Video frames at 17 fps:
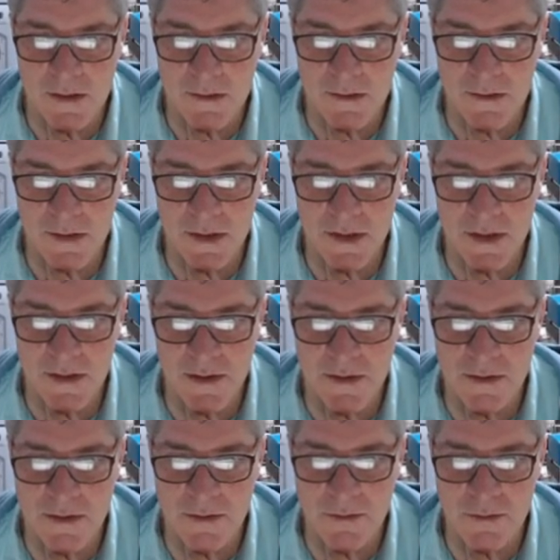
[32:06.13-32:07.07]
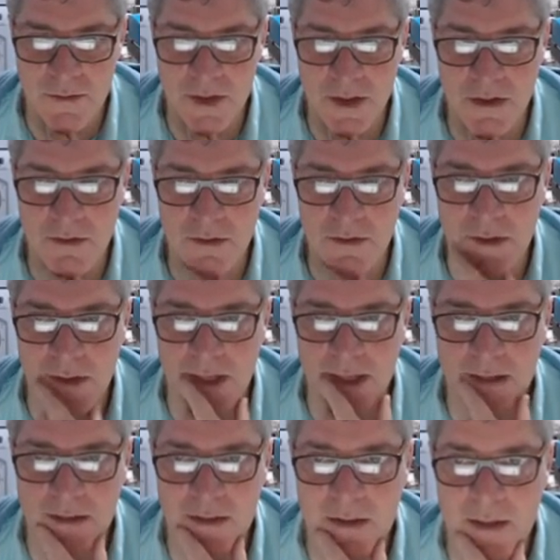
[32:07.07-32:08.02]
so I'm going to do some work on that.
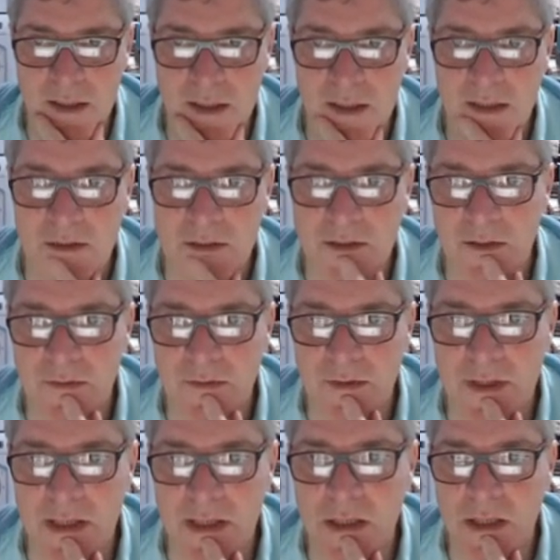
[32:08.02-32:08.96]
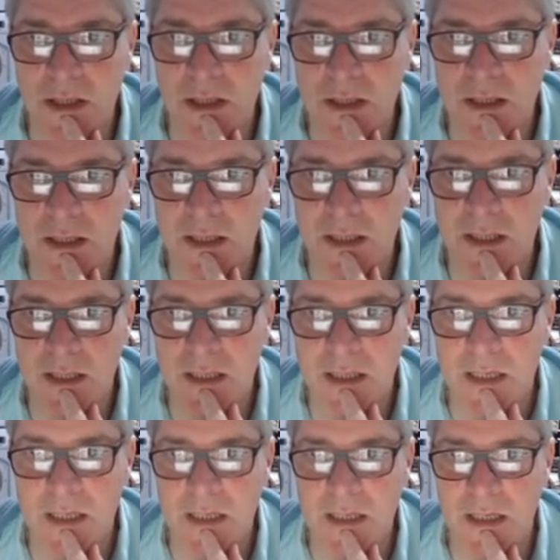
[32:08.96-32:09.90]
So if we look
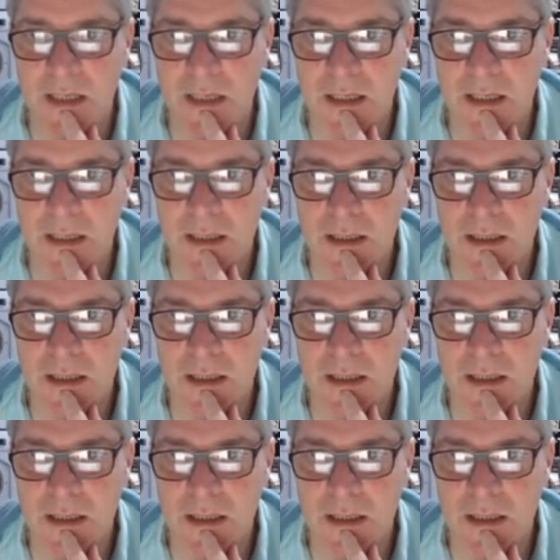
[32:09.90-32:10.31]
here,